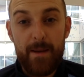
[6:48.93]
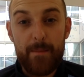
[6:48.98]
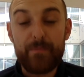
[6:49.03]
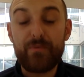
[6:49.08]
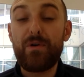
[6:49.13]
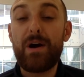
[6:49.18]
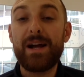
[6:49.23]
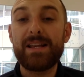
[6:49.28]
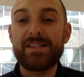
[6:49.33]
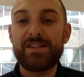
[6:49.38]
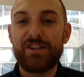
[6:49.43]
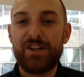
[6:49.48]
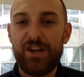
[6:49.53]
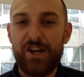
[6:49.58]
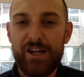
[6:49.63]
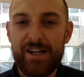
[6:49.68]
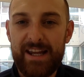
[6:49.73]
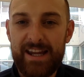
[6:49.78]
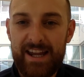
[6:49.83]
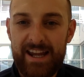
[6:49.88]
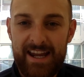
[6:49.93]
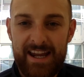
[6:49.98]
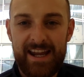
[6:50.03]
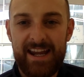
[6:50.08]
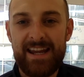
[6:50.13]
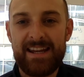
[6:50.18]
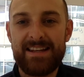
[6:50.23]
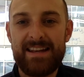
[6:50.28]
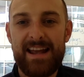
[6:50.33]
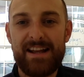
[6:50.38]
bright and early
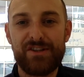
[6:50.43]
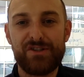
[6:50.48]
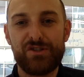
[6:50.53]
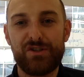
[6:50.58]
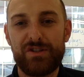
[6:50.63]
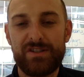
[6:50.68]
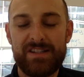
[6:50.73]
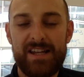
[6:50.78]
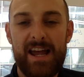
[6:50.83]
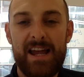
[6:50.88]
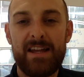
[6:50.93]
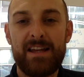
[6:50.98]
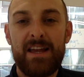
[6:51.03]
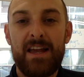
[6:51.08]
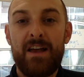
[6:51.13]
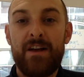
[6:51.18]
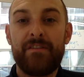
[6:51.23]
here next Sunday